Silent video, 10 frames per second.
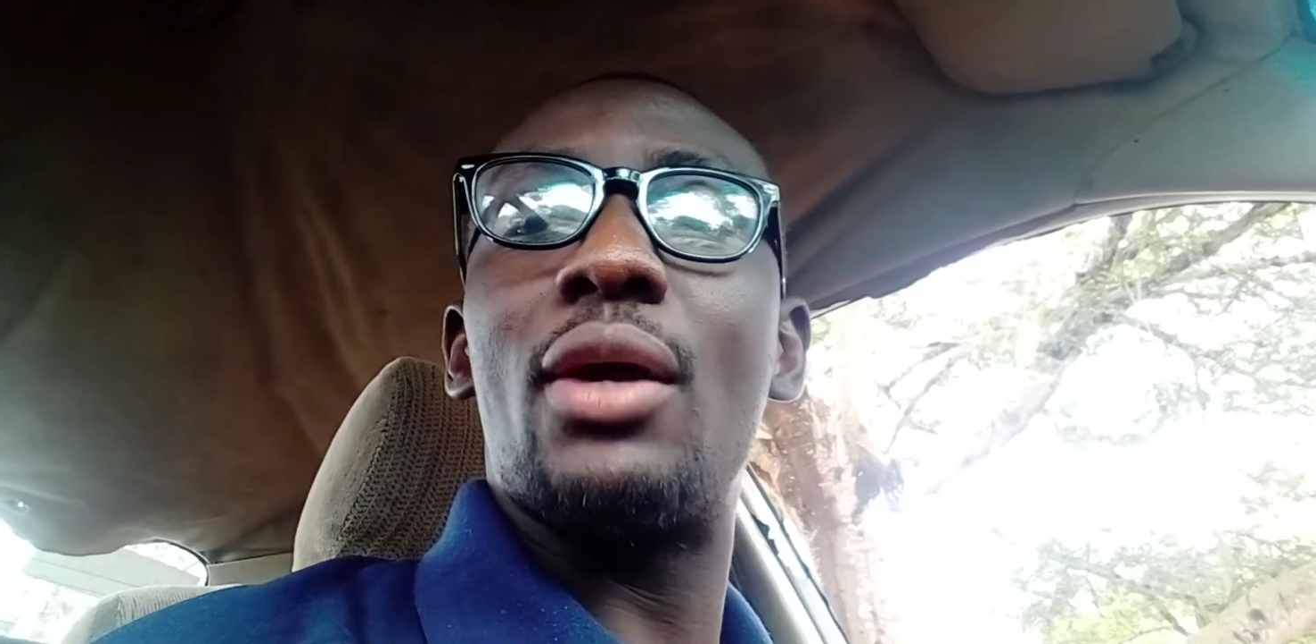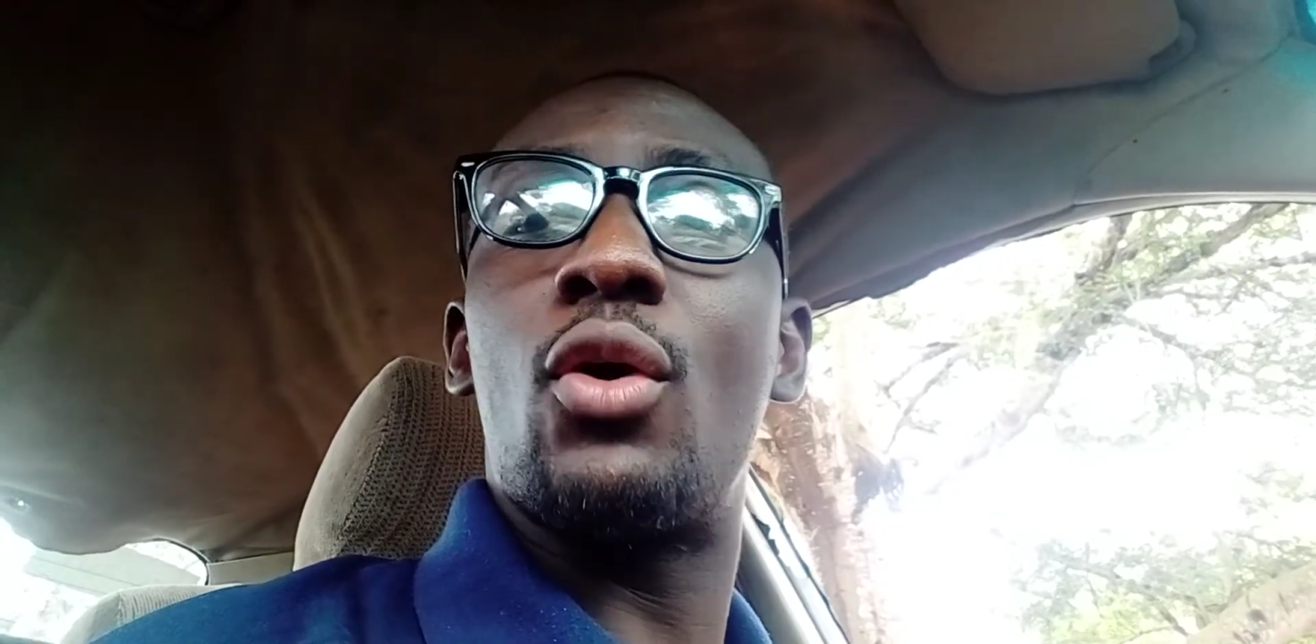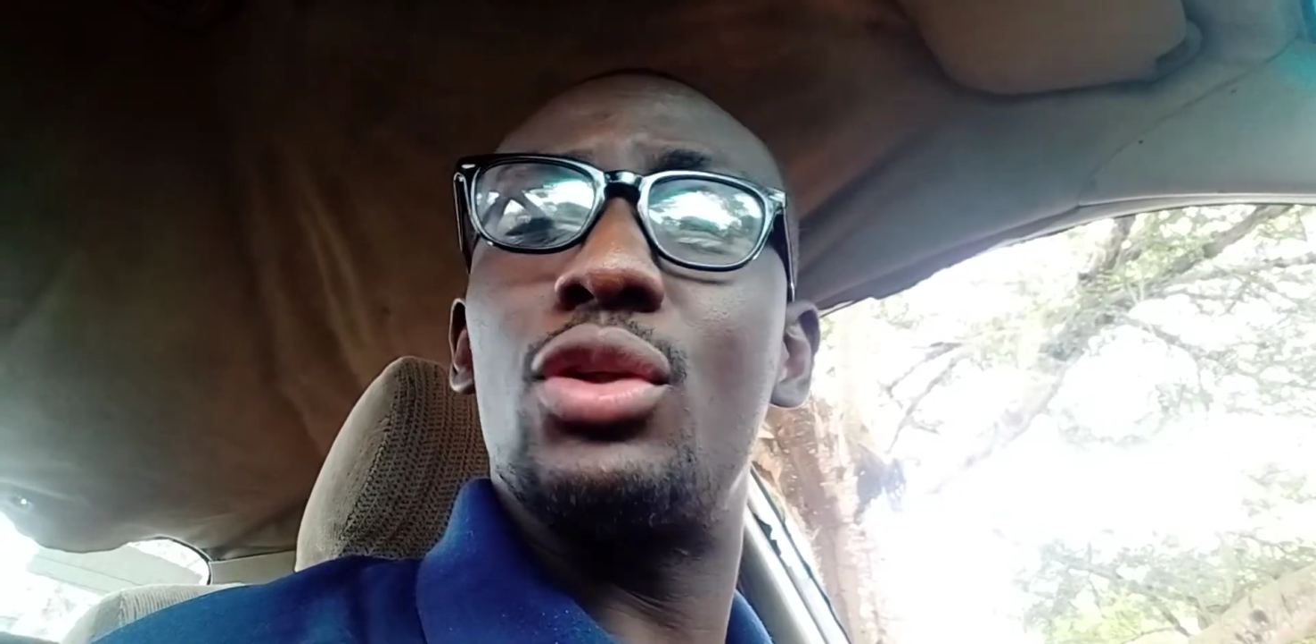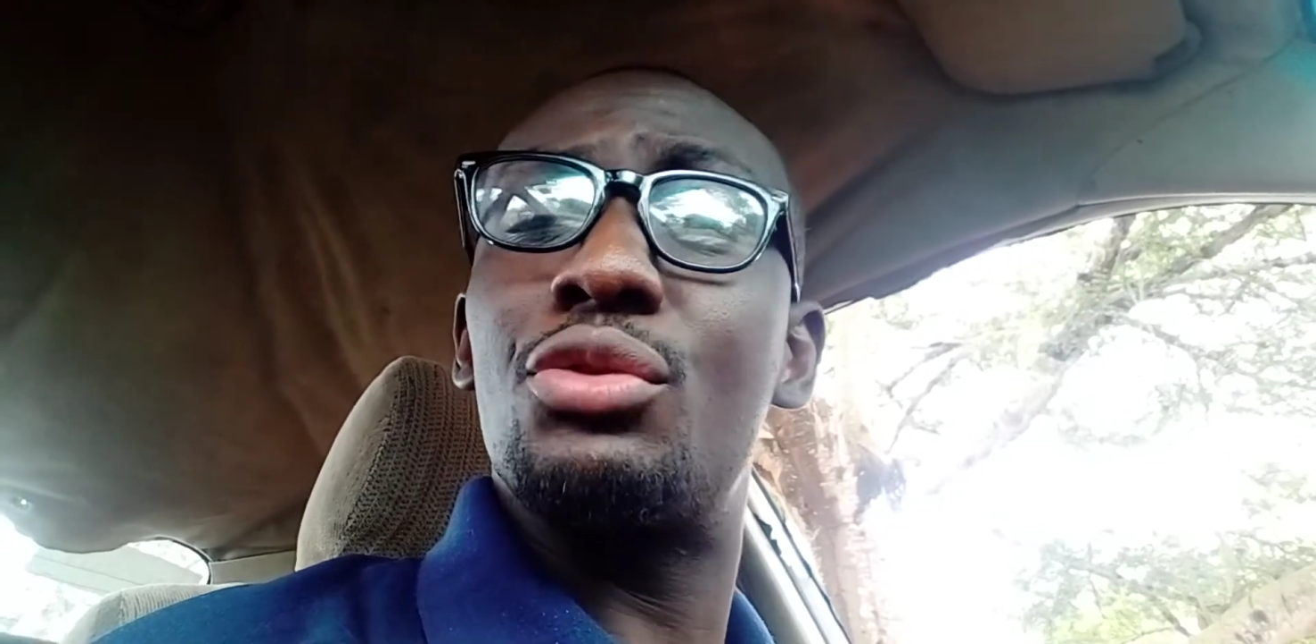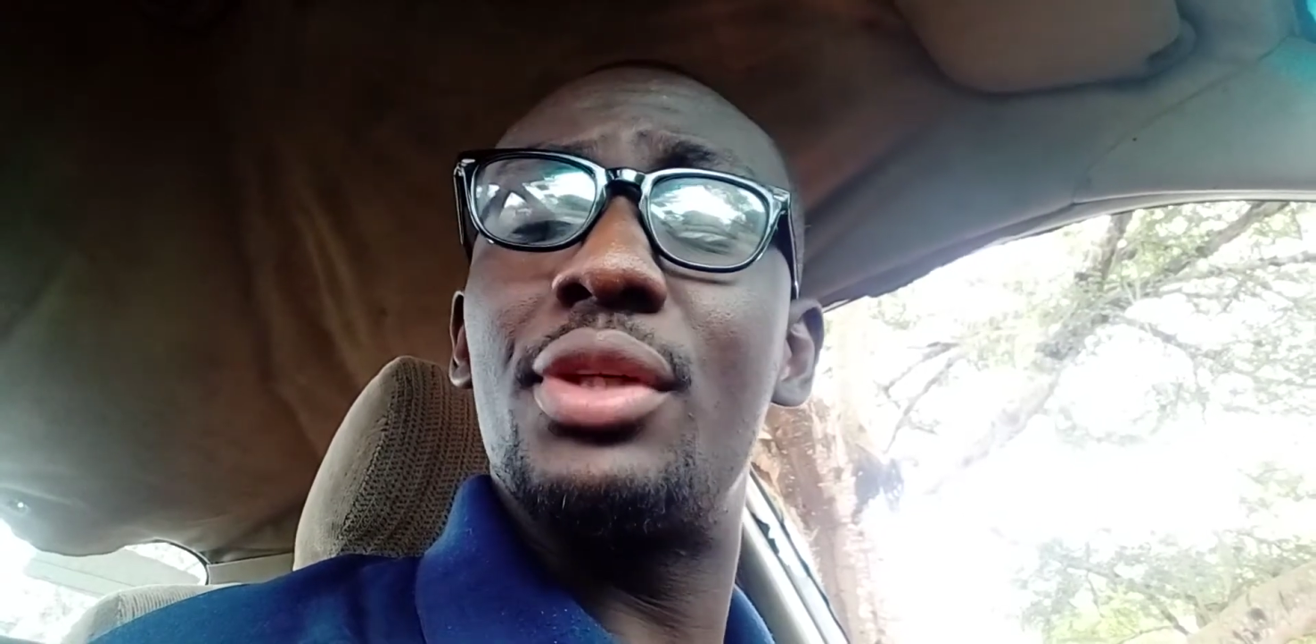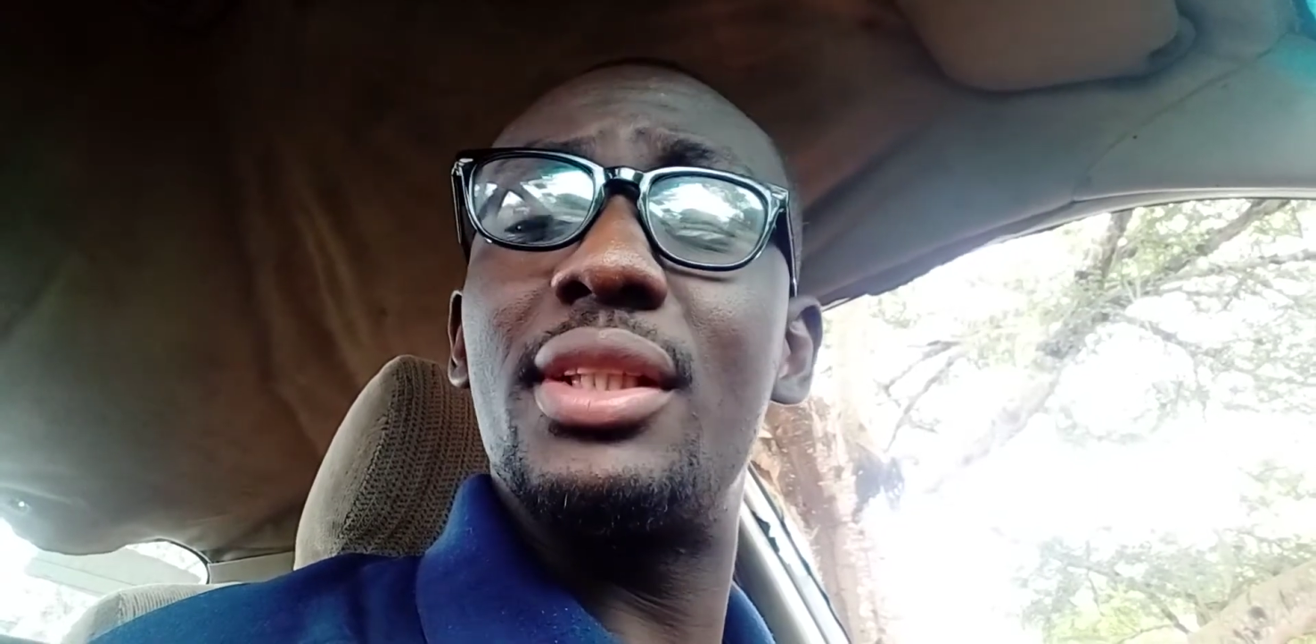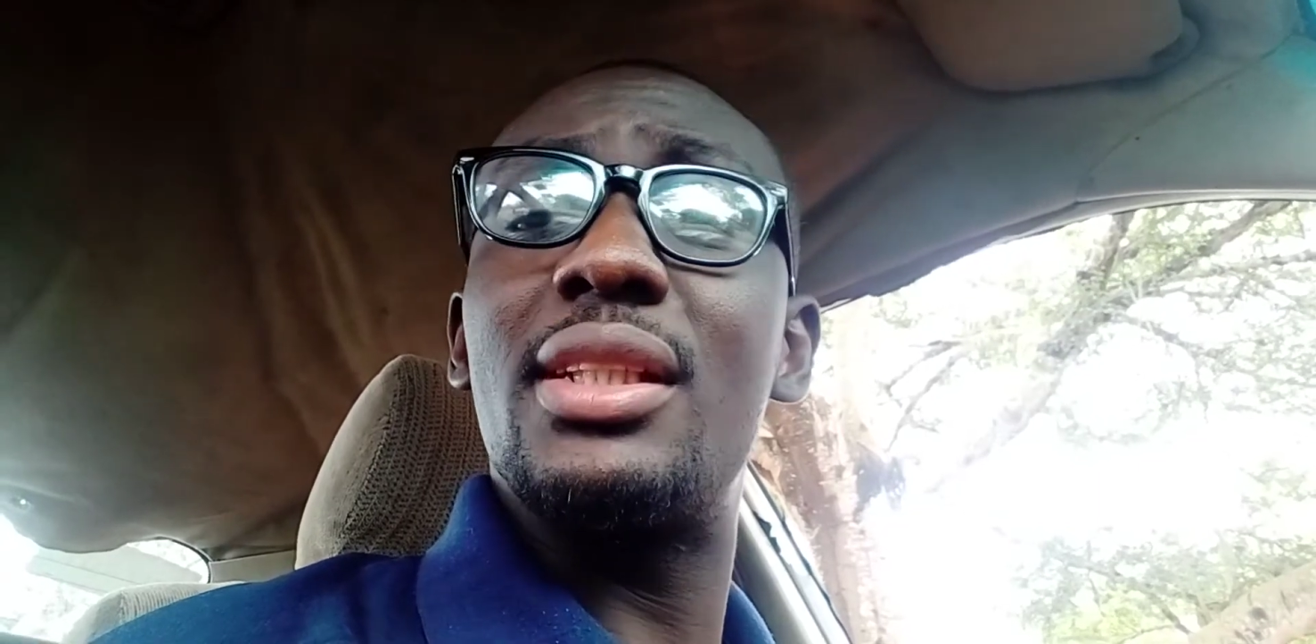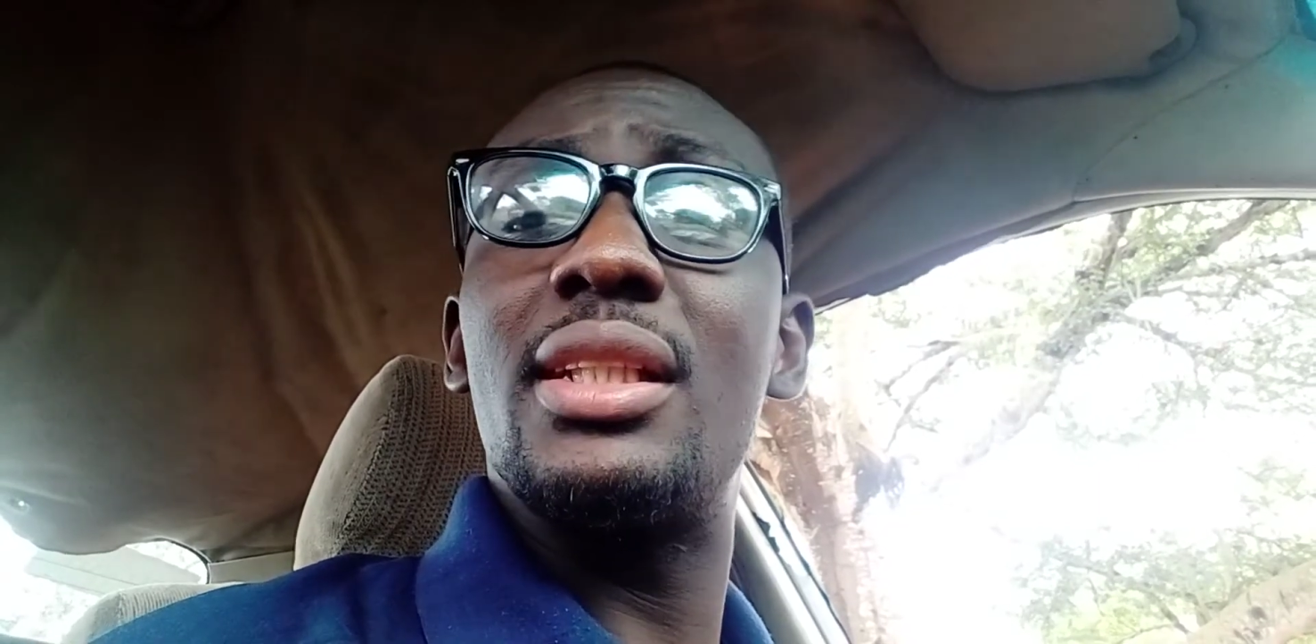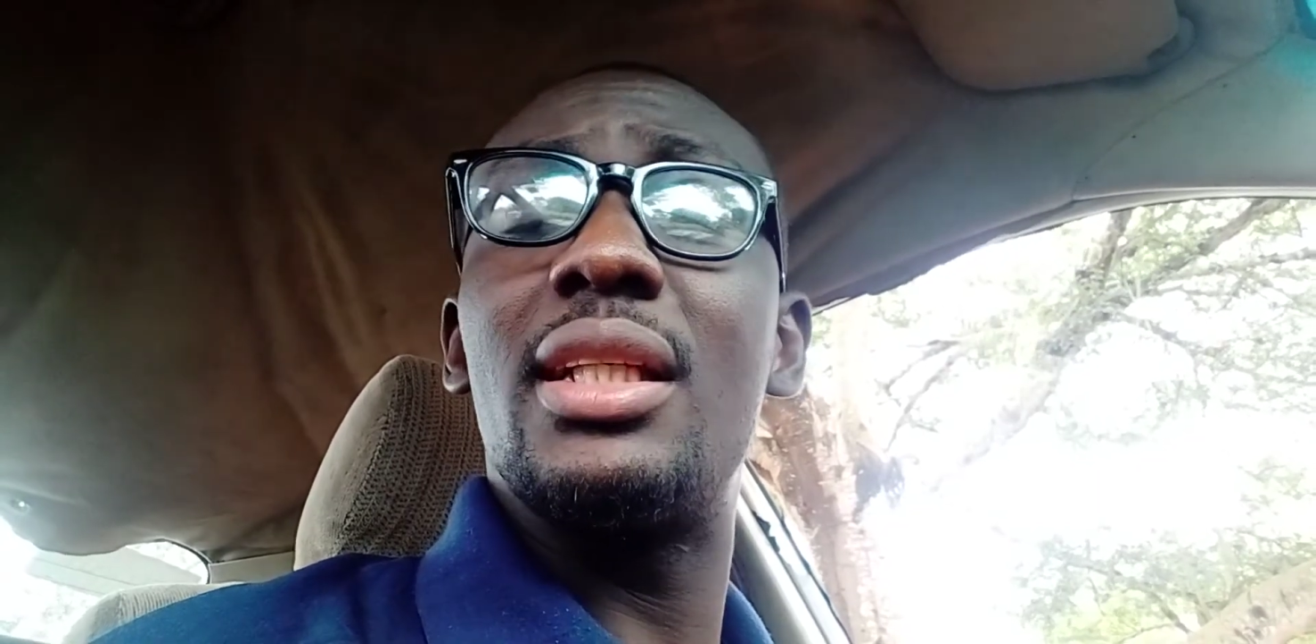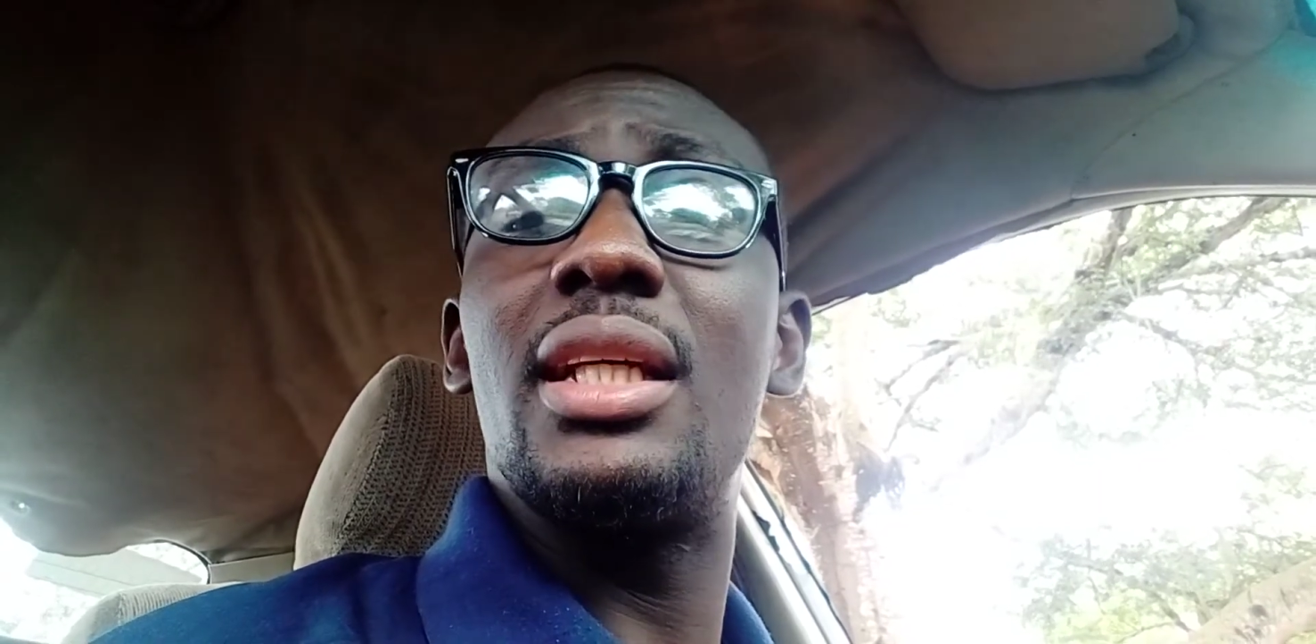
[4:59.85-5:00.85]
God's grace,